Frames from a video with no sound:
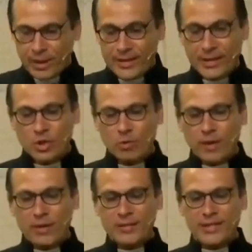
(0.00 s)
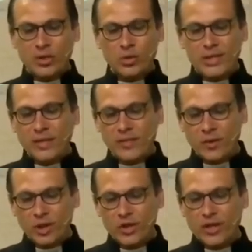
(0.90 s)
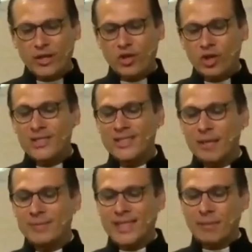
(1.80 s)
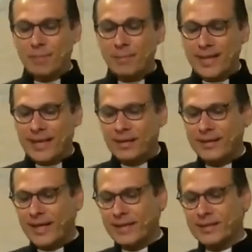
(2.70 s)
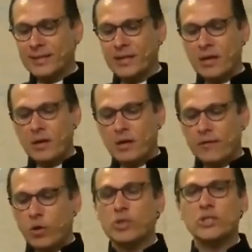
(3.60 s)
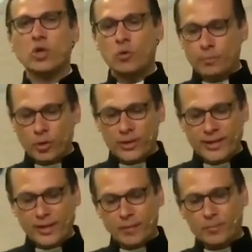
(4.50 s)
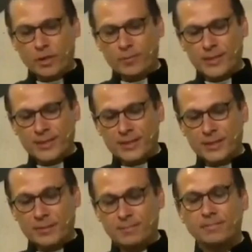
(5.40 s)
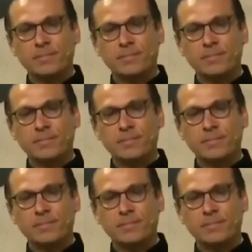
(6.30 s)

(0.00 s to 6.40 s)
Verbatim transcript: It does so by misusing theological concepts and biblical texts for its own political purposes.